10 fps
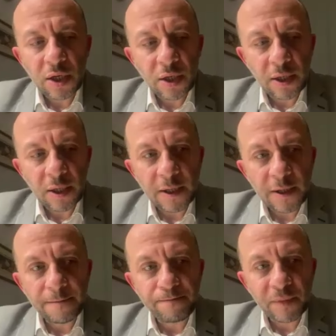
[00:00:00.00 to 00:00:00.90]

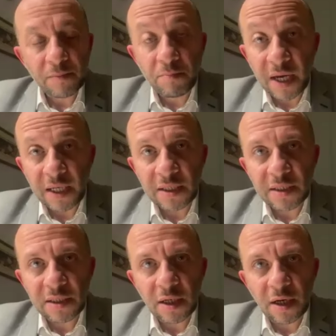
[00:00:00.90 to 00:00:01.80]

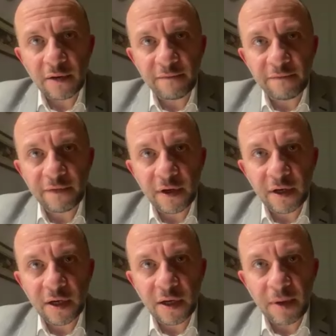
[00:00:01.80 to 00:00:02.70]
base of
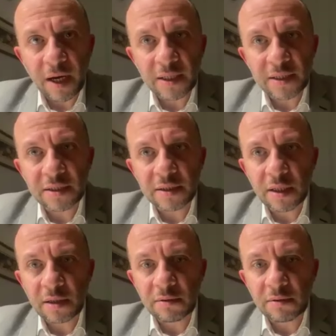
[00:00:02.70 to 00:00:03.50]
Hamas.